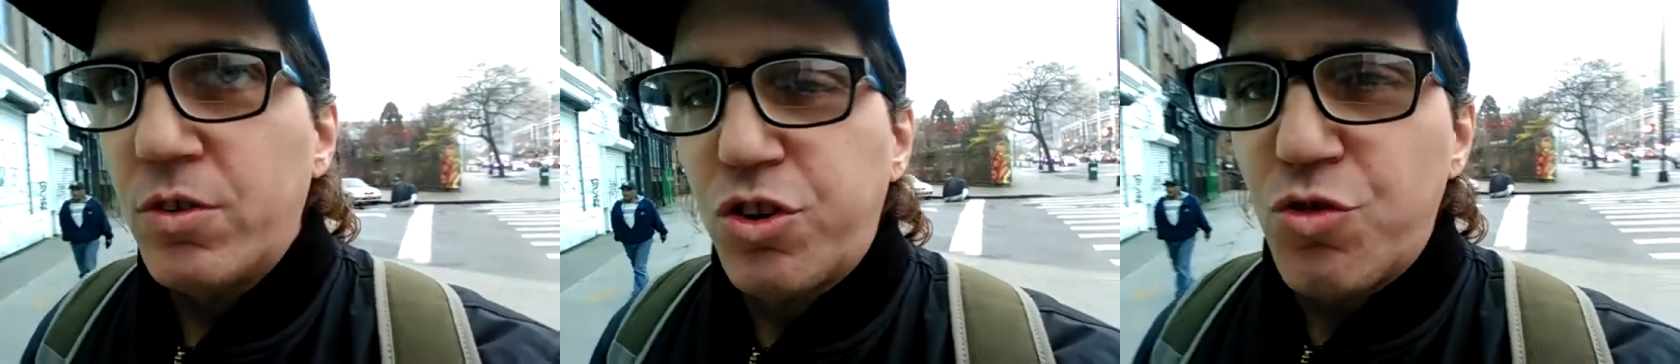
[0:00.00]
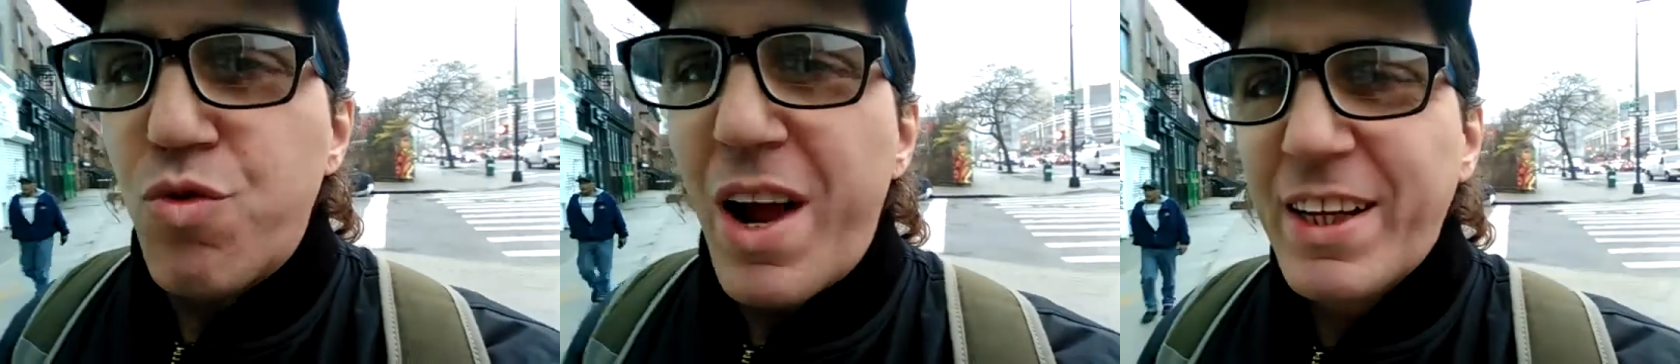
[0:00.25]

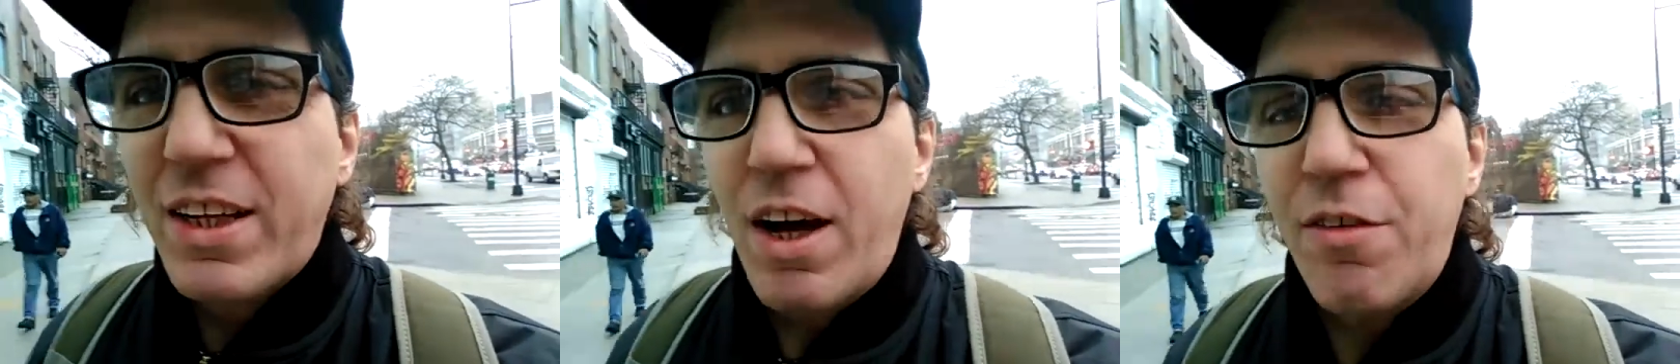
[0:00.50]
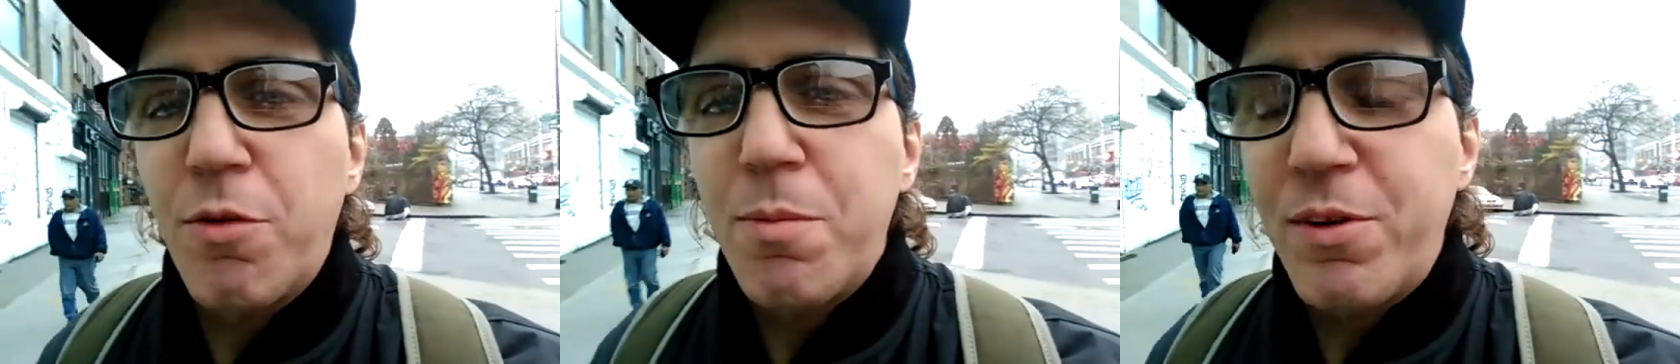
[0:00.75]
direct
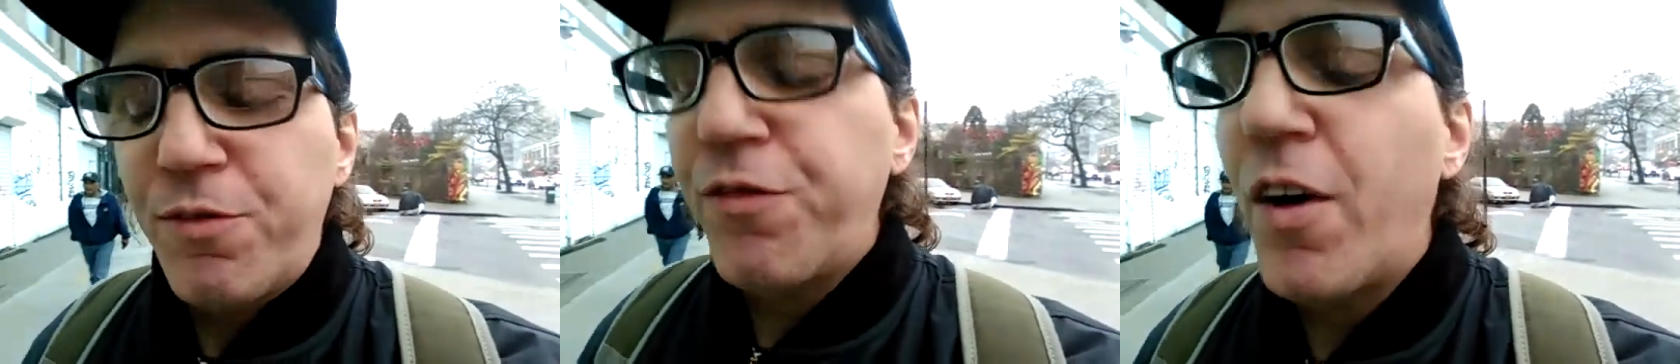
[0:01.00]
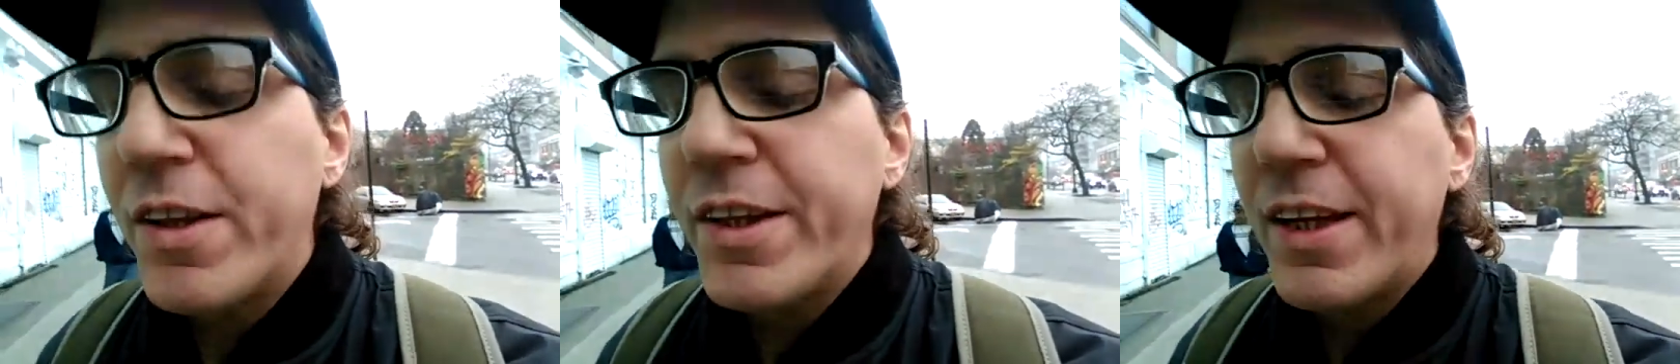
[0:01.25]
government
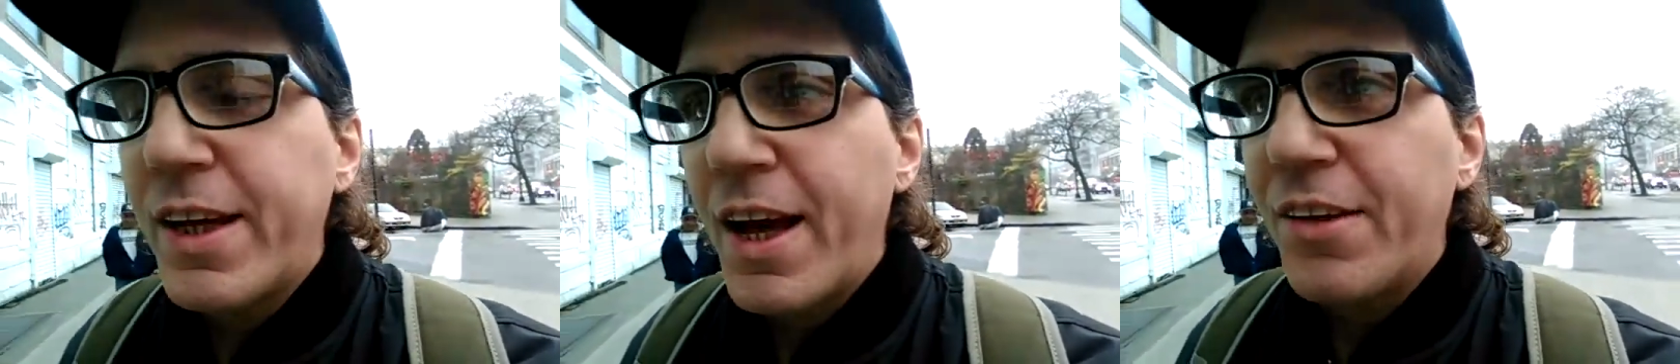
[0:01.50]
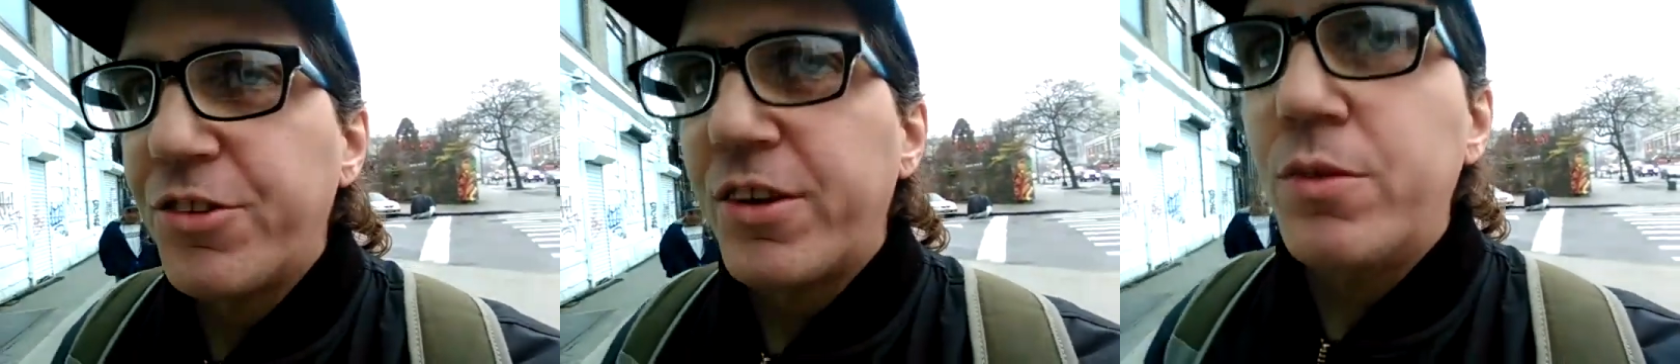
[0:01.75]
funding,
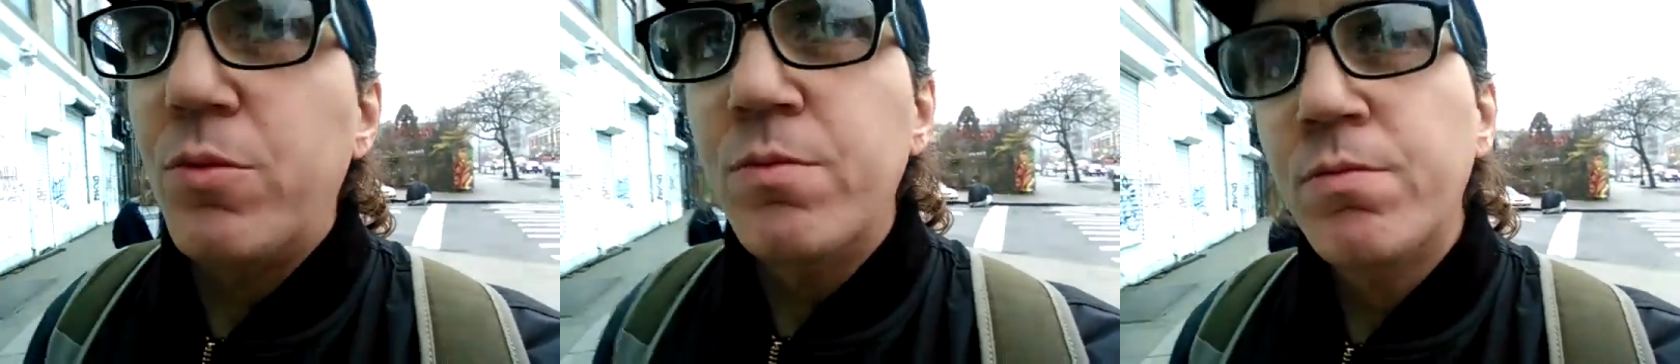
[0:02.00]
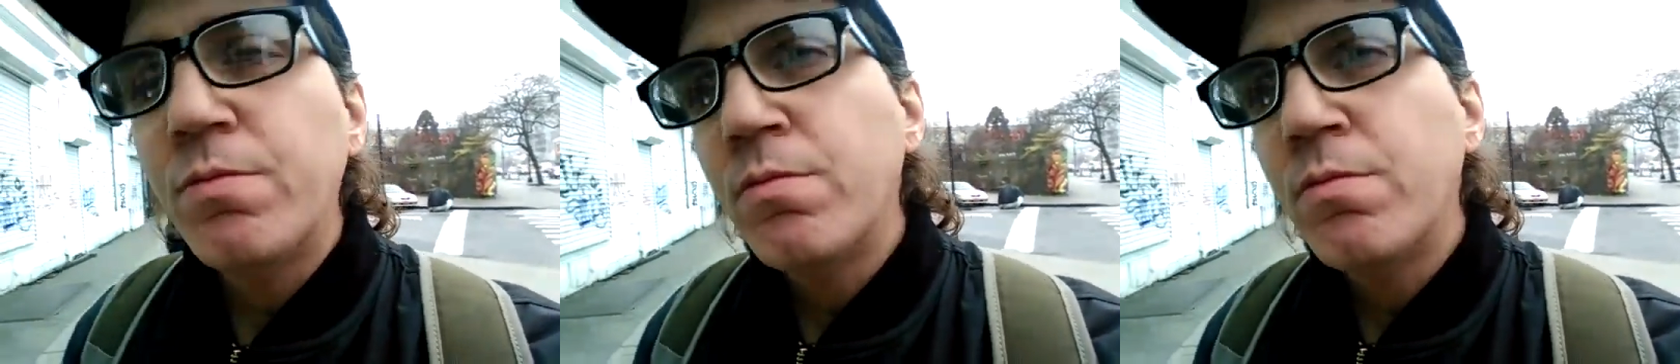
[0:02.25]
as in